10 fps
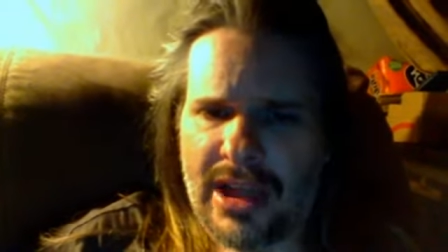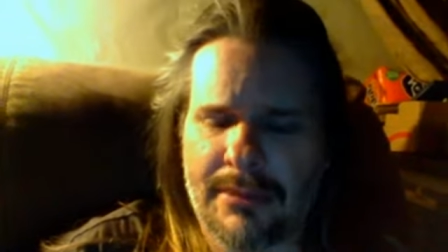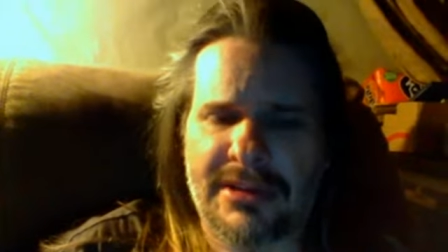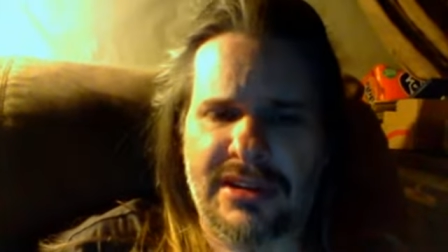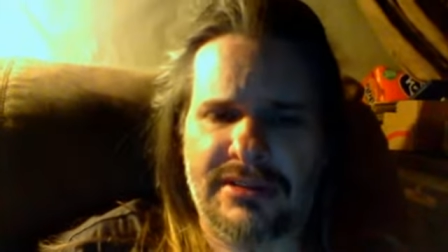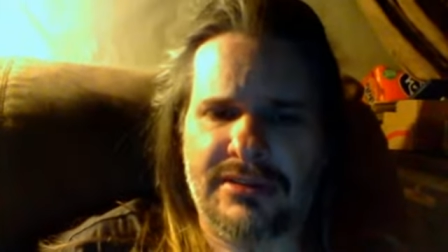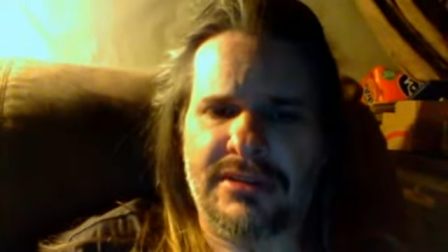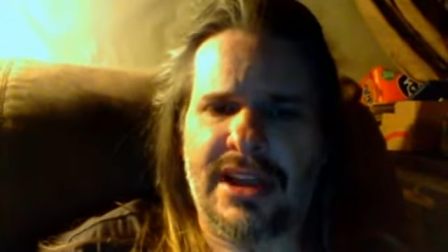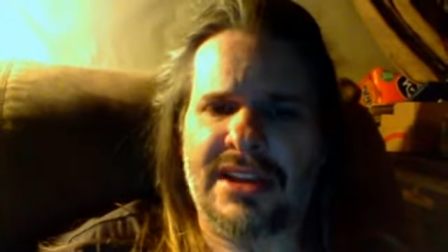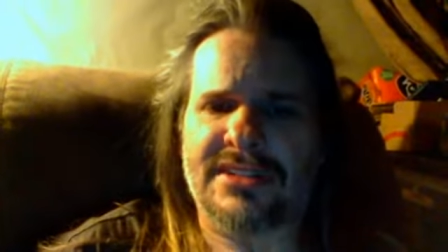I mean,
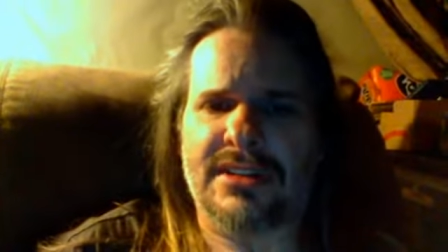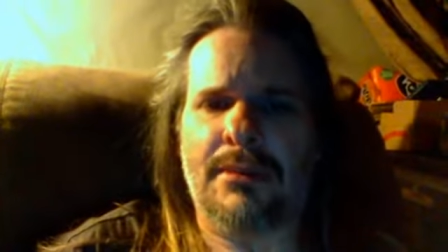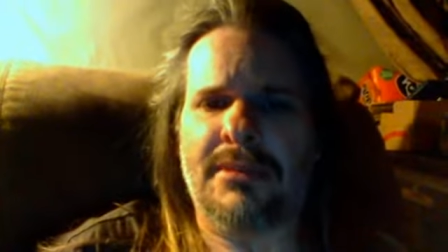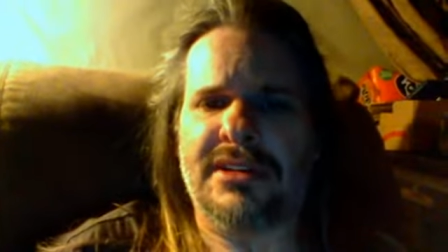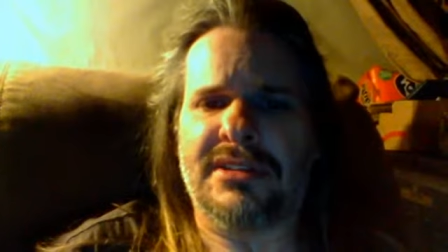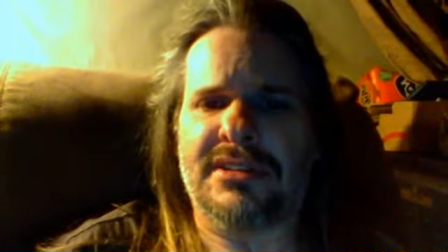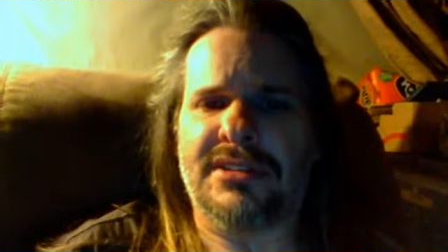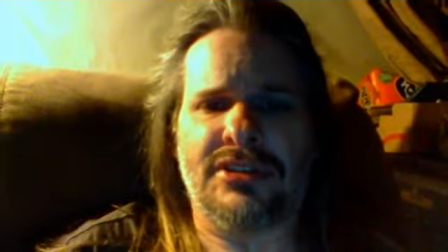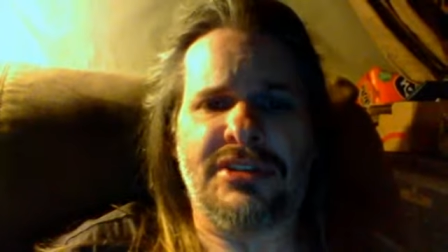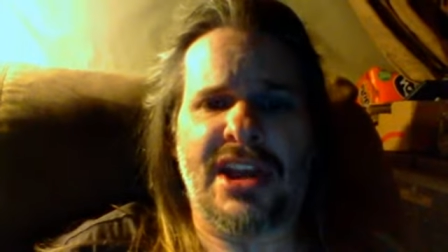yes, I mean,
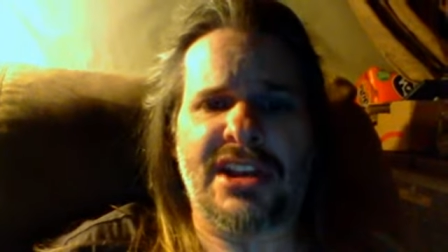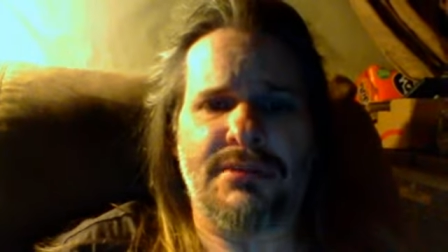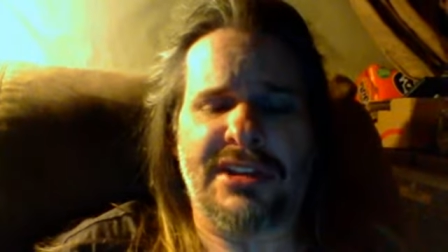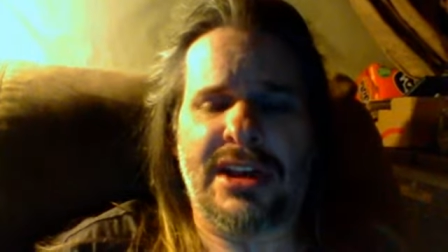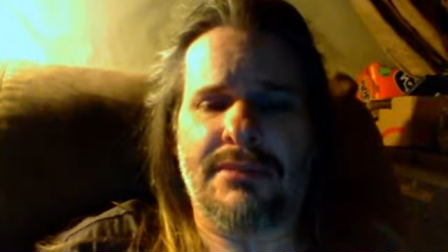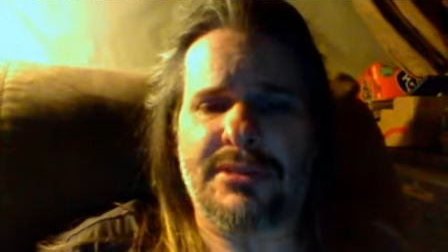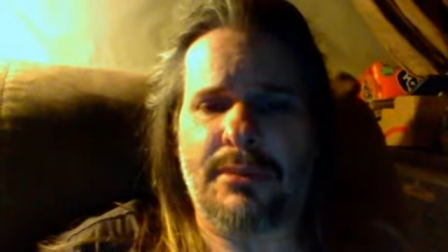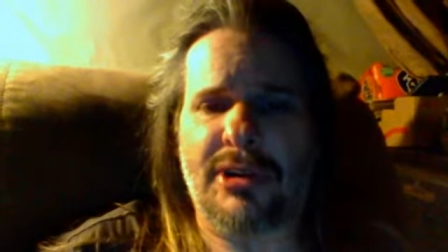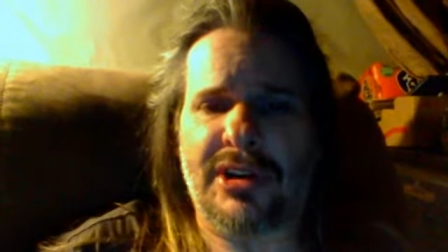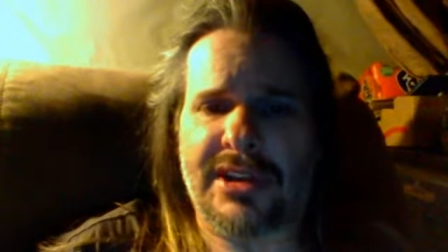it sure does when it comes to
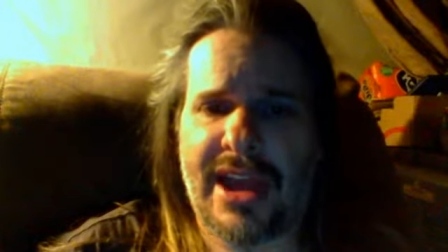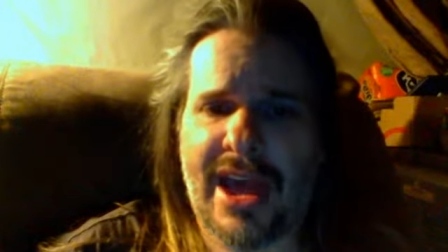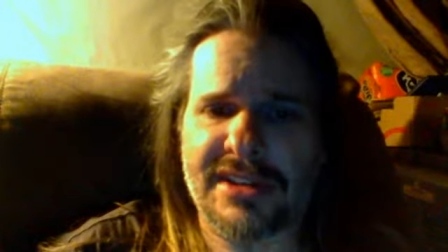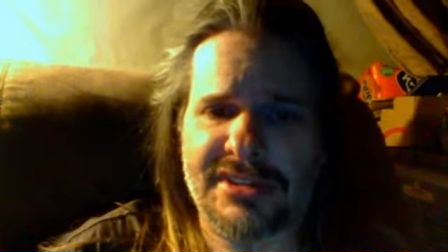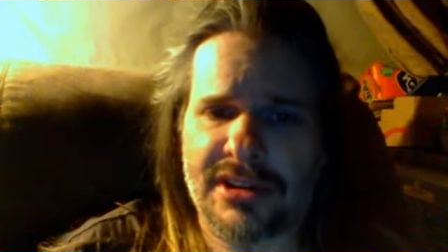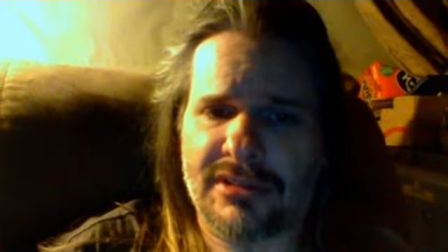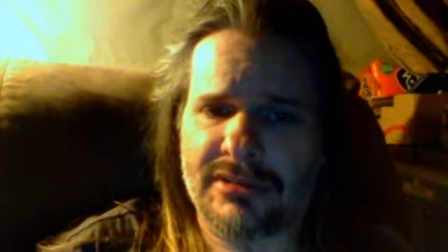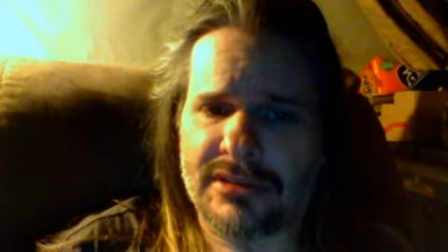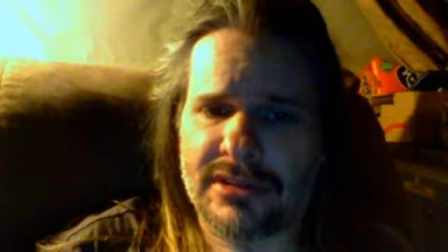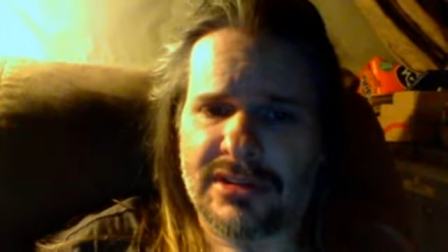burning gas,
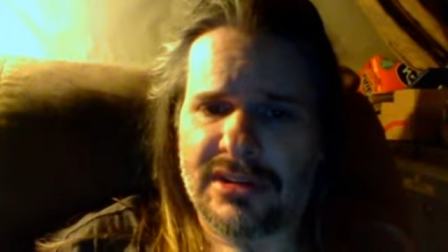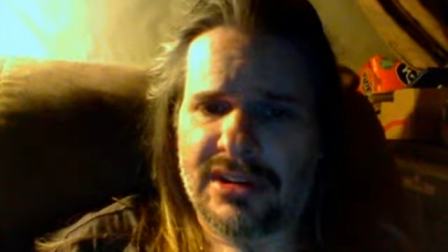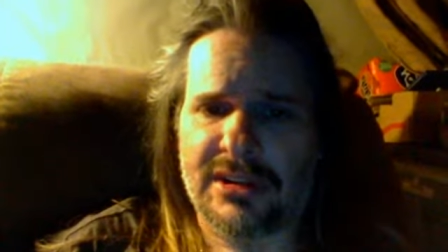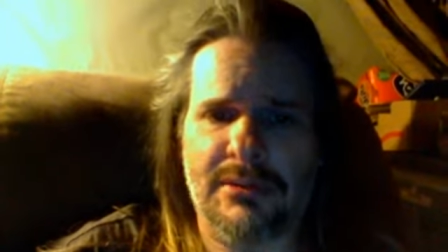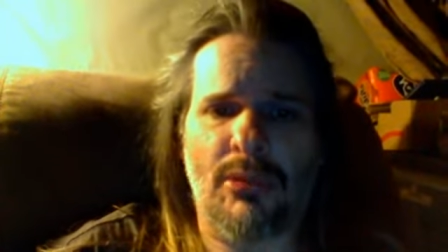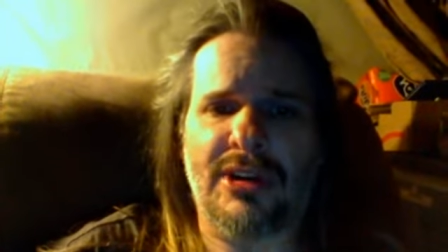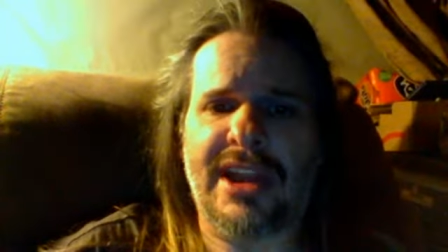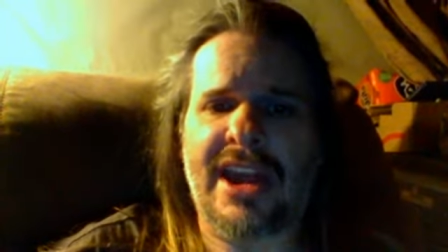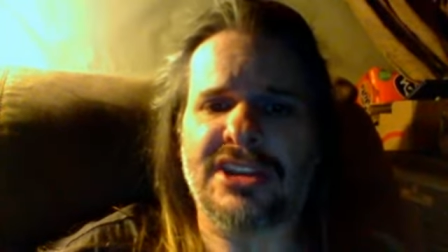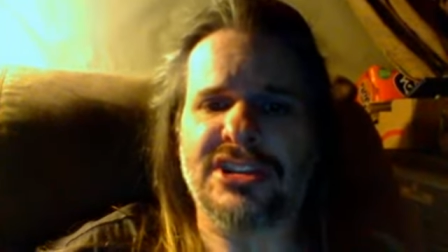though. The more
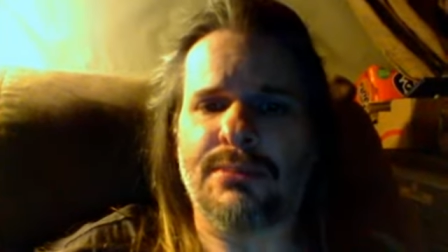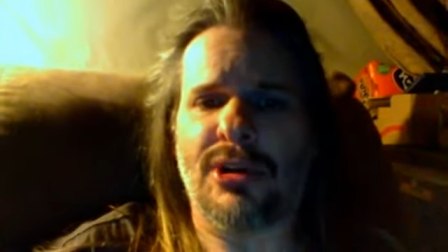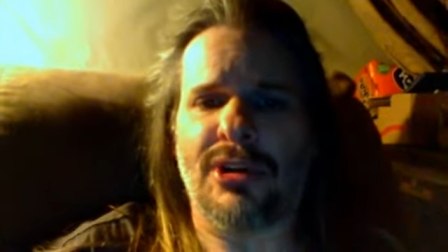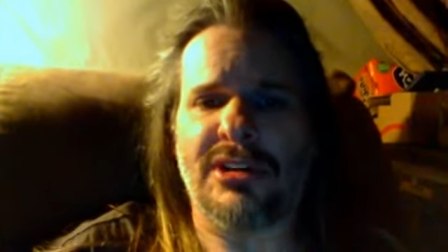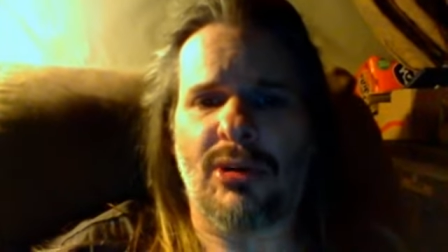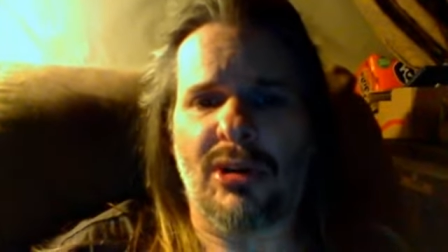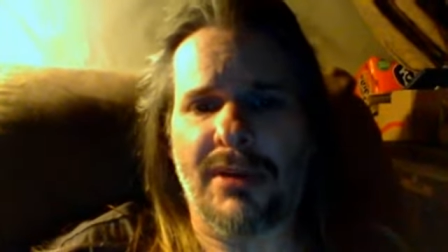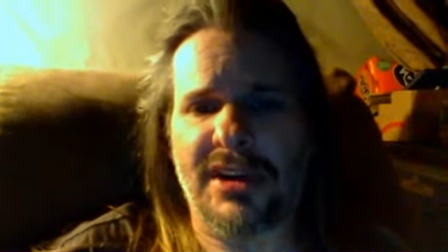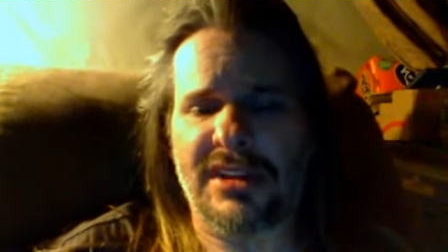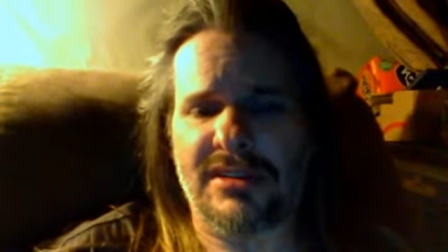gas you burn, the more
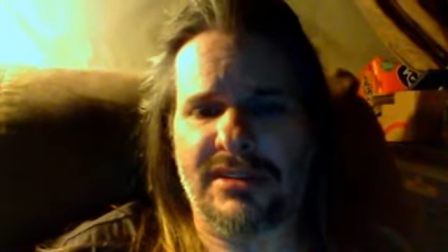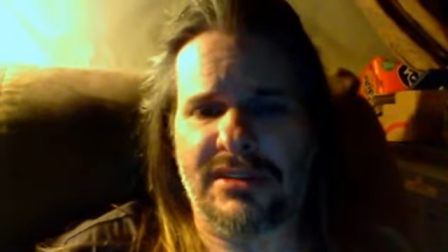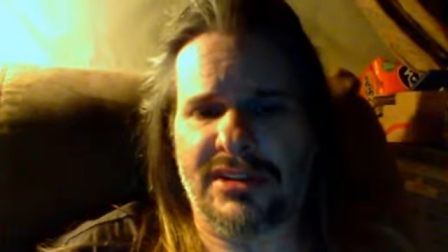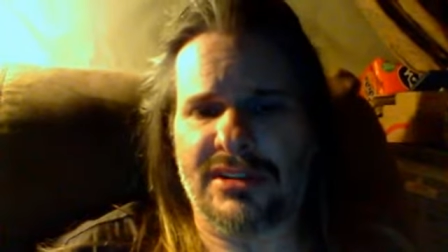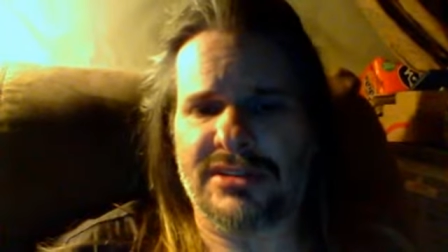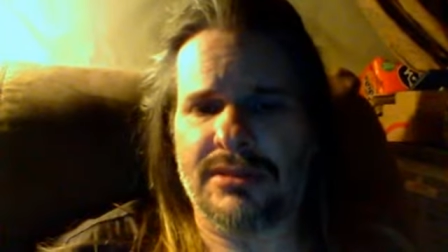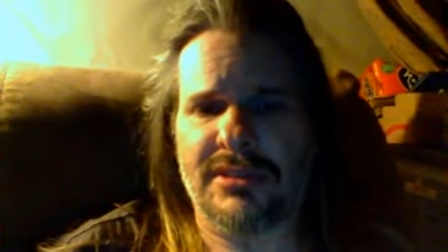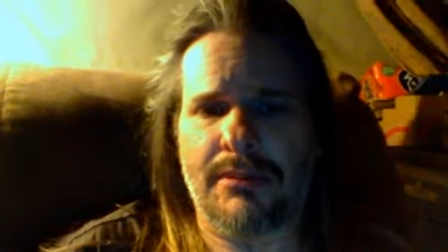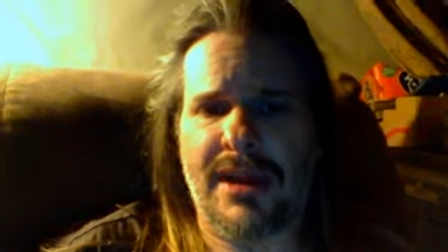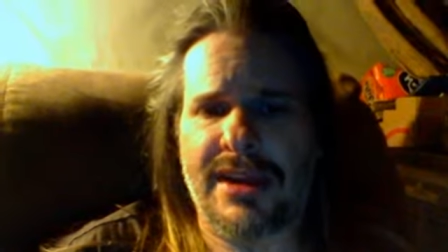money that the consumer
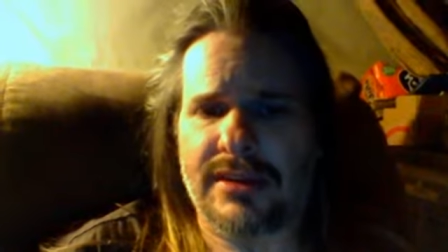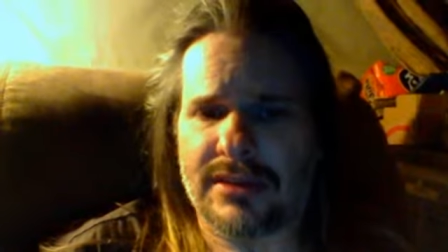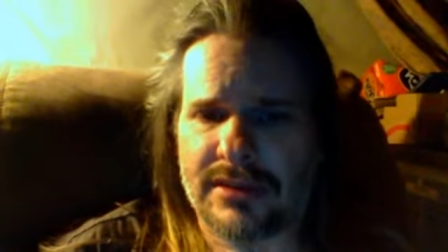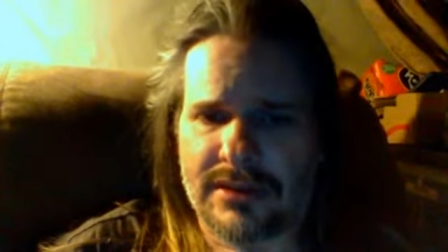they make.